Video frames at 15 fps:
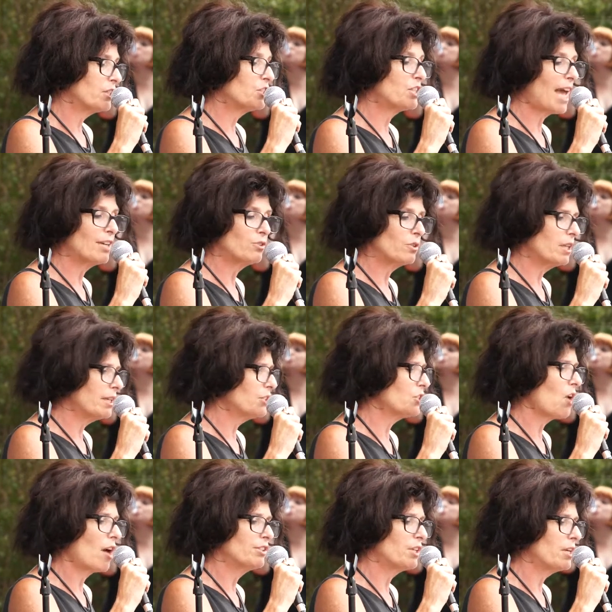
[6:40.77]
to sexually
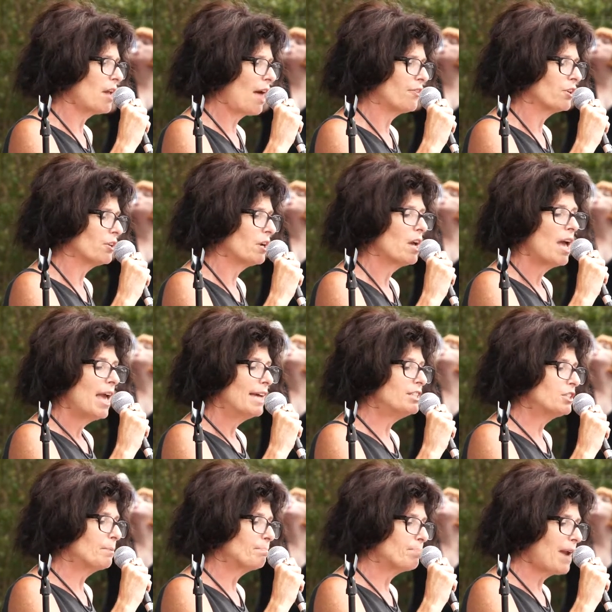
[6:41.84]
assault another,
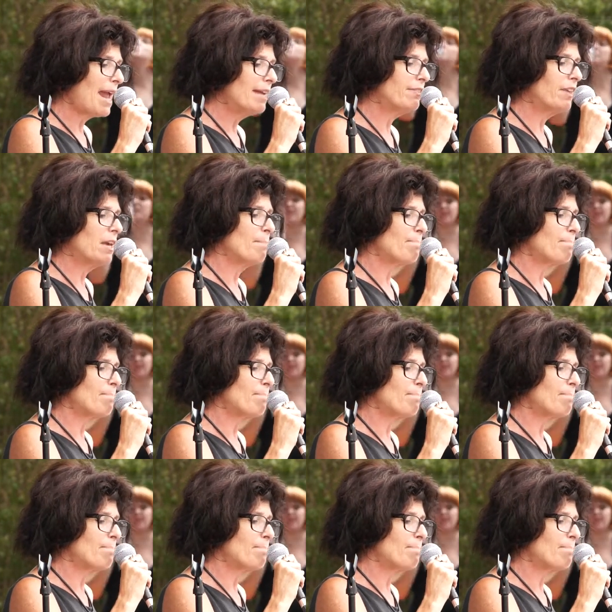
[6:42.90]
is to break the